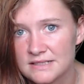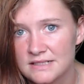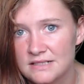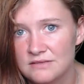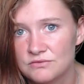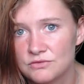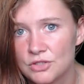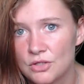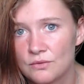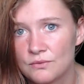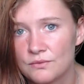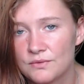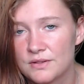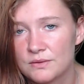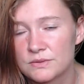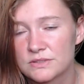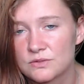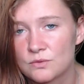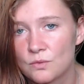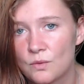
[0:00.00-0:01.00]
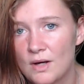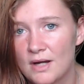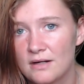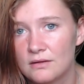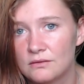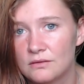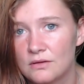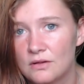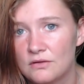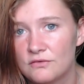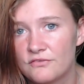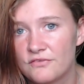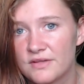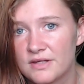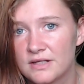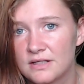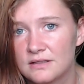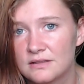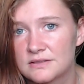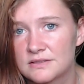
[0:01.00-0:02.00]
even though there was quite a lot of
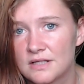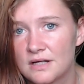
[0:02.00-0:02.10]
things